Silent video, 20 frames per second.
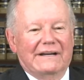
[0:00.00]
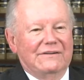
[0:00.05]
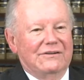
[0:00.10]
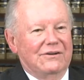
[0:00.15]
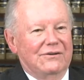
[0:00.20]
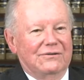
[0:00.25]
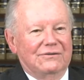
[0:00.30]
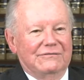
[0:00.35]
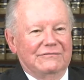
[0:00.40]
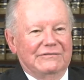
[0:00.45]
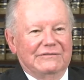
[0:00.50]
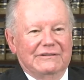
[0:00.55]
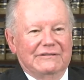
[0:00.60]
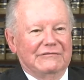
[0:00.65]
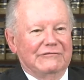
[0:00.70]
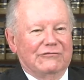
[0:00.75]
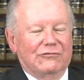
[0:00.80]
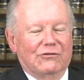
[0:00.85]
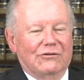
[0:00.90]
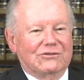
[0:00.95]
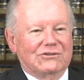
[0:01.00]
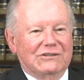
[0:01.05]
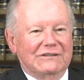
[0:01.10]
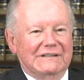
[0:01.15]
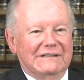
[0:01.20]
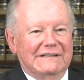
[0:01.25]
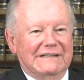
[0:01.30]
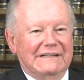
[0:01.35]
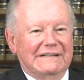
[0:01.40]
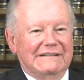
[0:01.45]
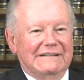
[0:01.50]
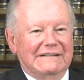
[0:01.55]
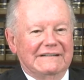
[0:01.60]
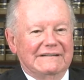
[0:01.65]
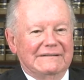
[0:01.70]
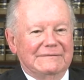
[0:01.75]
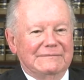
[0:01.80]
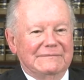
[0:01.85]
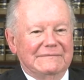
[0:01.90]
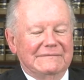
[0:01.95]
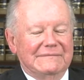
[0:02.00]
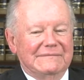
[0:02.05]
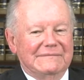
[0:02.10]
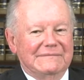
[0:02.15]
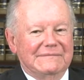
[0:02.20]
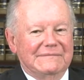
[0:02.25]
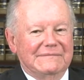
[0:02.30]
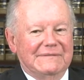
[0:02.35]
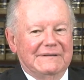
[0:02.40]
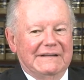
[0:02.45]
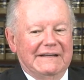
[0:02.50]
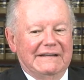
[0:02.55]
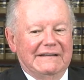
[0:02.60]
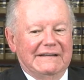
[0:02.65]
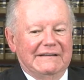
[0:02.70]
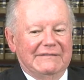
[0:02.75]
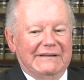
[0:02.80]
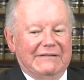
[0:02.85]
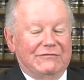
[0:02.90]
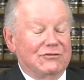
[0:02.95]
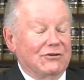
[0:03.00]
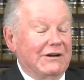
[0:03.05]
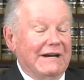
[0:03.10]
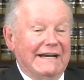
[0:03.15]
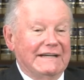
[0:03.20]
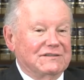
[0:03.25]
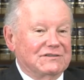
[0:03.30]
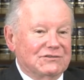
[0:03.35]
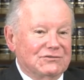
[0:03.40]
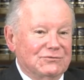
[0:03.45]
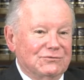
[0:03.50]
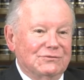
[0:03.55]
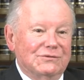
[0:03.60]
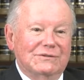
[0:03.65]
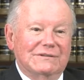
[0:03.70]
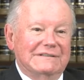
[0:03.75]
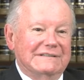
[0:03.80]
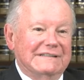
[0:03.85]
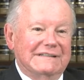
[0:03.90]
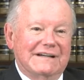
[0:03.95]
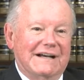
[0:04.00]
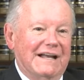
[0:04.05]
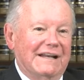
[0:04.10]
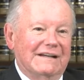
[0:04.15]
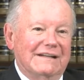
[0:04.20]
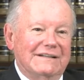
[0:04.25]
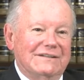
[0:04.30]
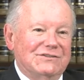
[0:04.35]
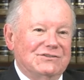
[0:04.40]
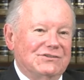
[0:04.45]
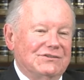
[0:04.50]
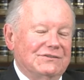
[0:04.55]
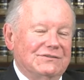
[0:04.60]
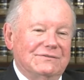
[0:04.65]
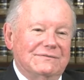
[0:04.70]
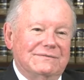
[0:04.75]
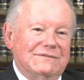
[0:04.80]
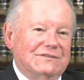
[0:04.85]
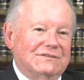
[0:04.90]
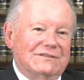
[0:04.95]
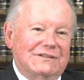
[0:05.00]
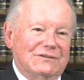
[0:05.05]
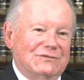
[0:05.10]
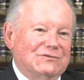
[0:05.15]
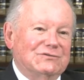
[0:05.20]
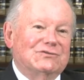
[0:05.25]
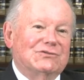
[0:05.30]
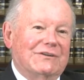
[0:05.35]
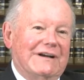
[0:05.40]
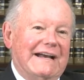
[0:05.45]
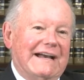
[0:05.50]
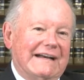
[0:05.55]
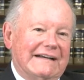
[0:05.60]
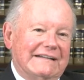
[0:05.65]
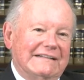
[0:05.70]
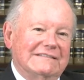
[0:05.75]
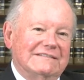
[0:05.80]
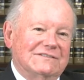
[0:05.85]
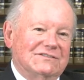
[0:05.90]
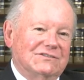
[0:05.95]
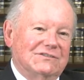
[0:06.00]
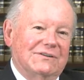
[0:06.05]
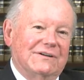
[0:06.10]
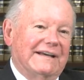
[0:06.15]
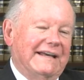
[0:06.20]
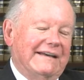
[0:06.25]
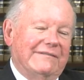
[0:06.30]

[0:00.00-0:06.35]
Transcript: I don't, unfortunately. Um, uh, after high school and college, you just lose track, and right. so I